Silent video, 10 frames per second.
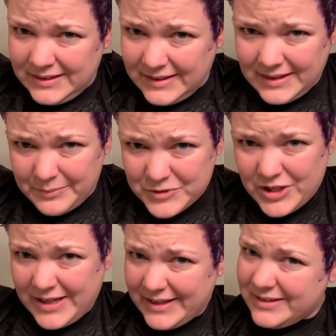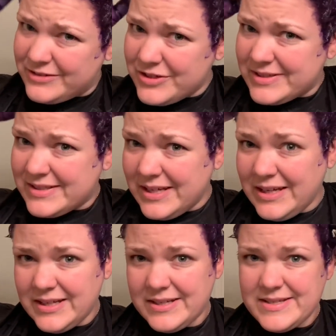And I'm trying to just
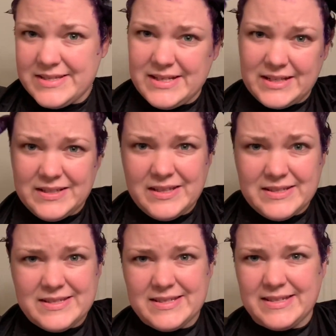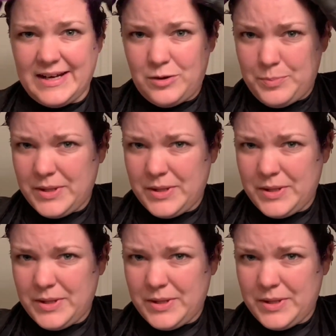stick to the scalp